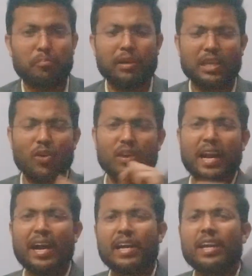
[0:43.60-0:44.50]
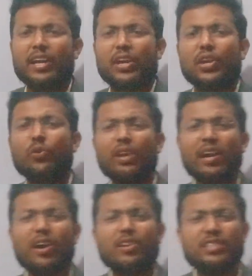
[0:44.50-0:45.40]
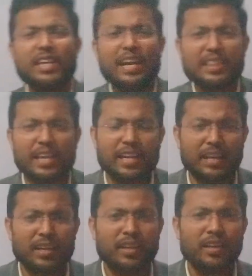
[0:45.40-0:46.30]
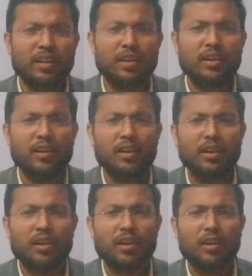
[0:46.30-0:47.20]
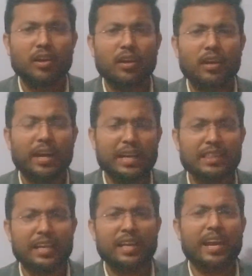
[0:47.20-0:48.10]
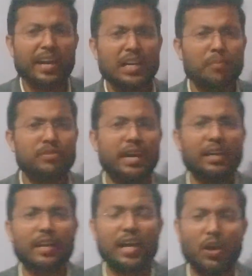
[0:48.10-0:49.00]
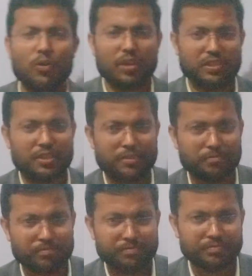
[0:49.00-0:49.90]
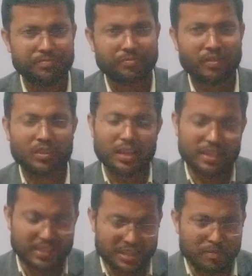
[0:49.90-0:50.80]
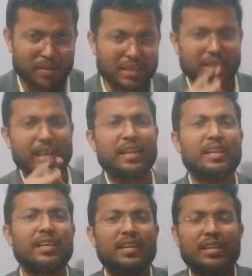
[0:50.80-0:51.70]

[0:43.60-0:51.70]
Without light, you cannot see anything, any object around us. This is the main thing.